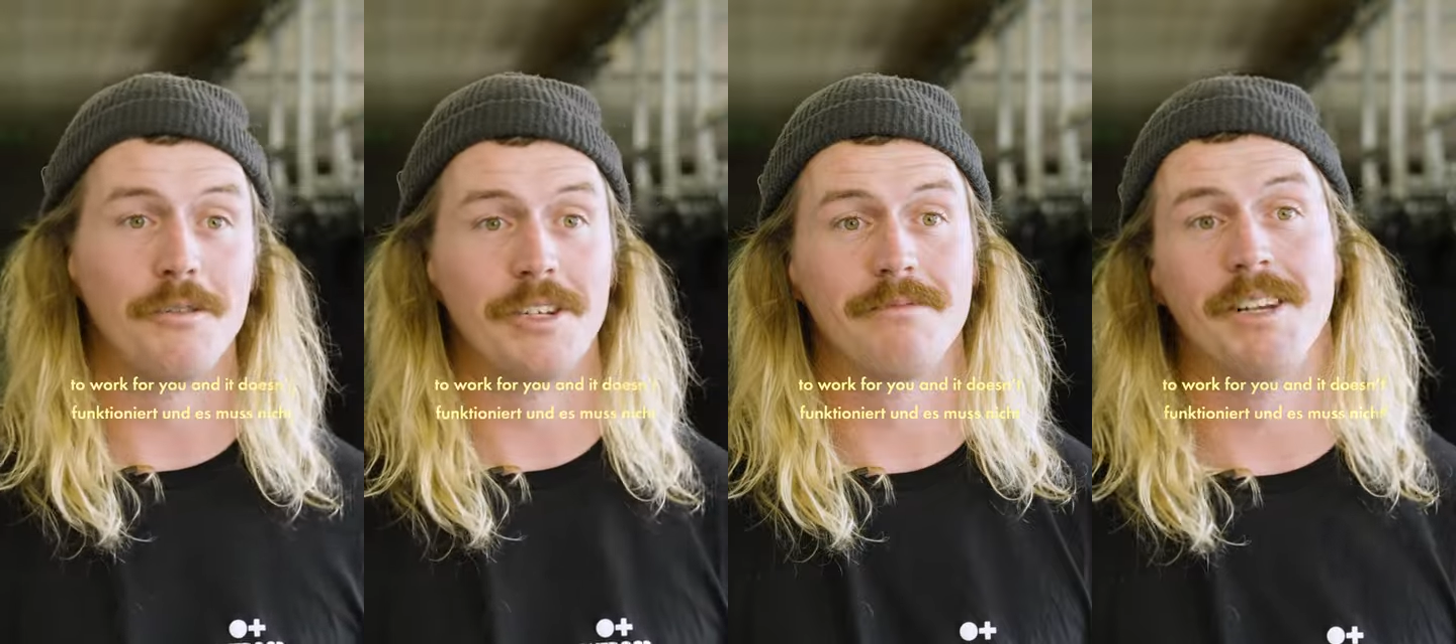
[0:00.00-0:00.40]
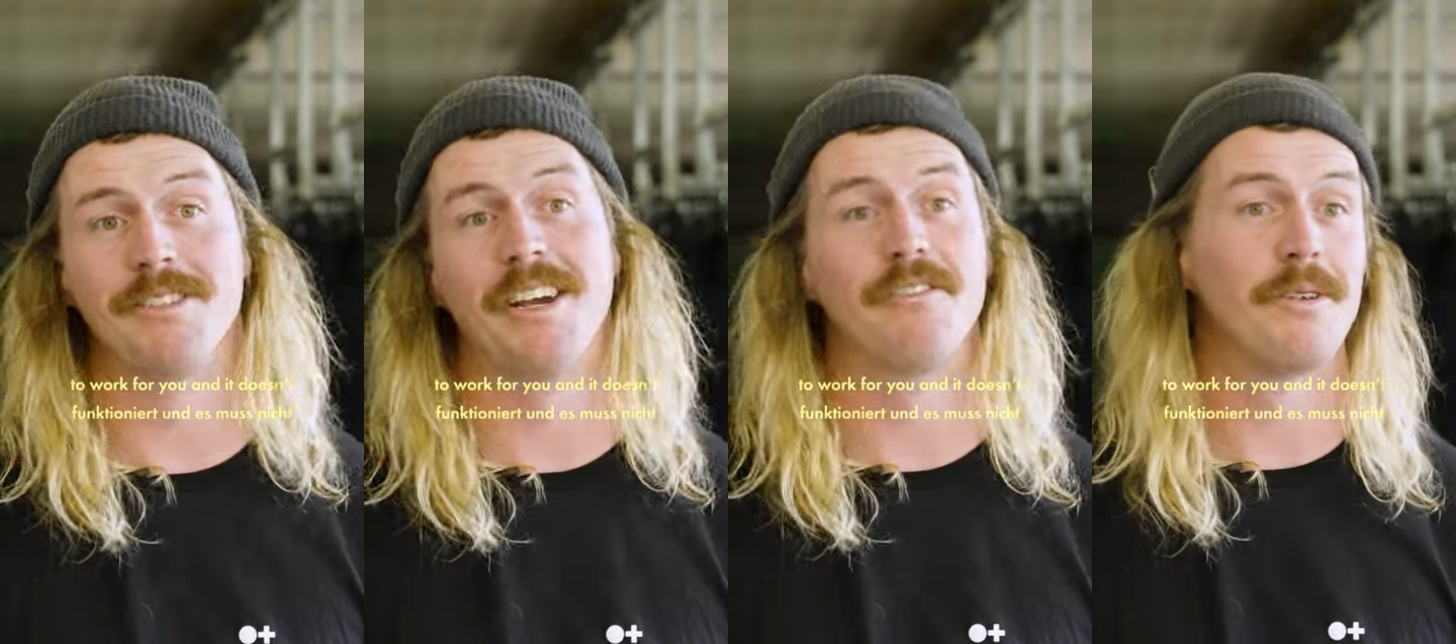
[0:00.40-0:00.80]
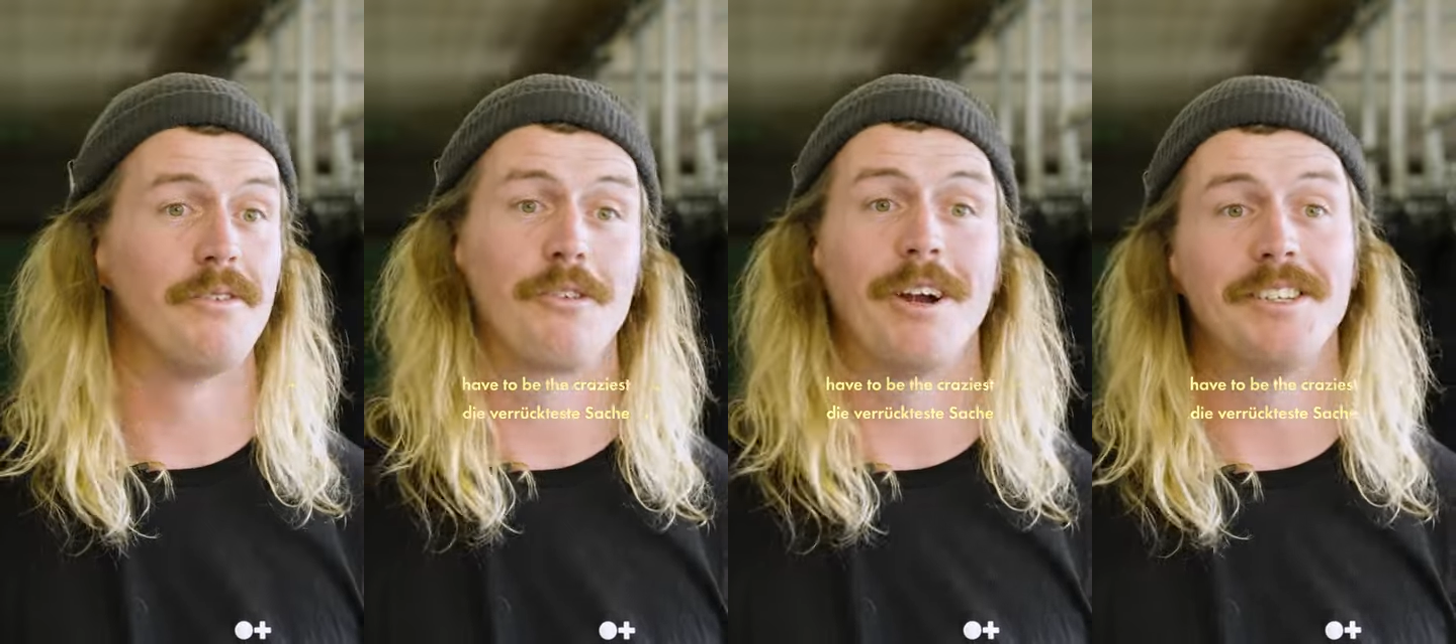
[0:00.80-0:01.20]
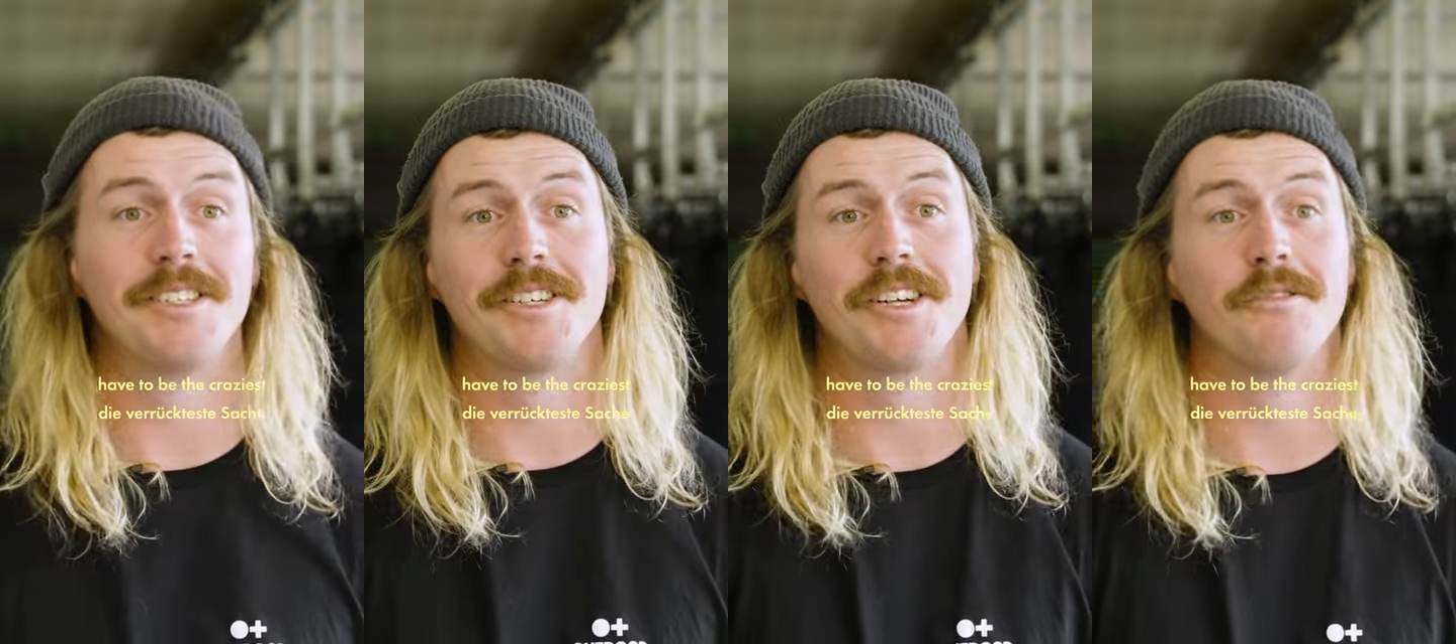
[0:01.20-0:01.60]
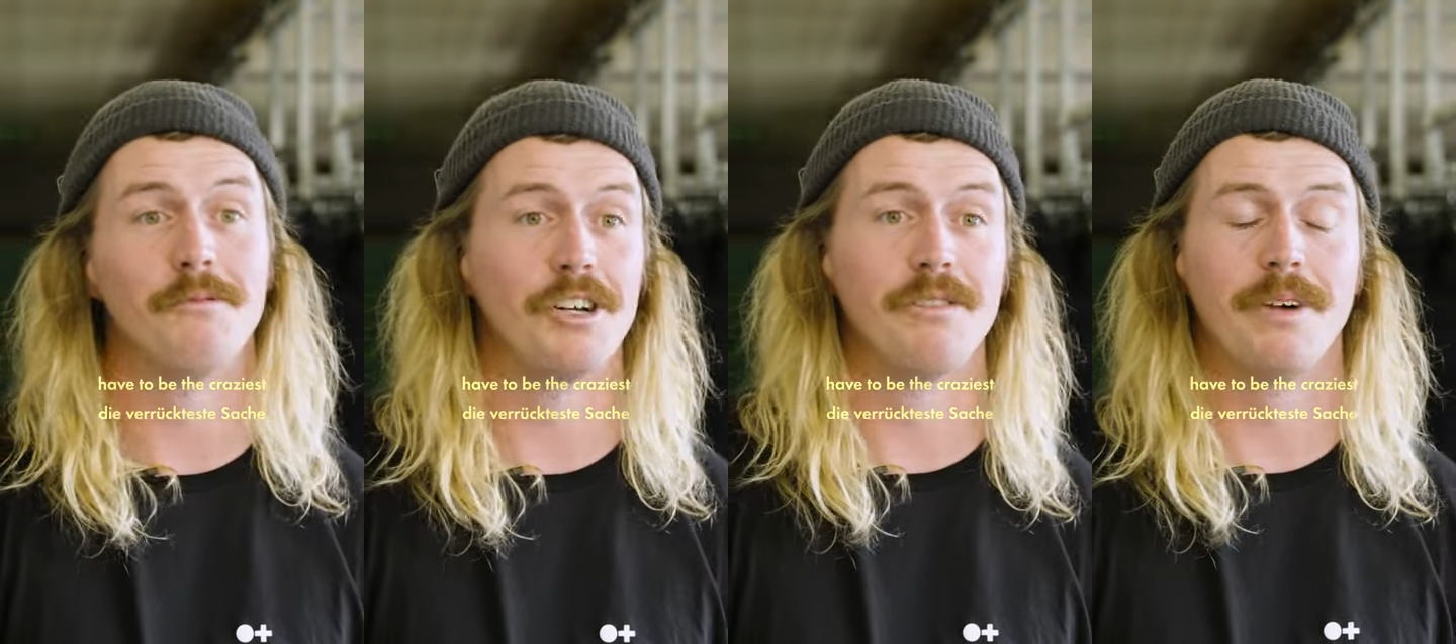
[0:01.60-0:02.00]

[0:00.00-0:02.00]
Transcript: And it doesn't have to be the craziest thing in the world,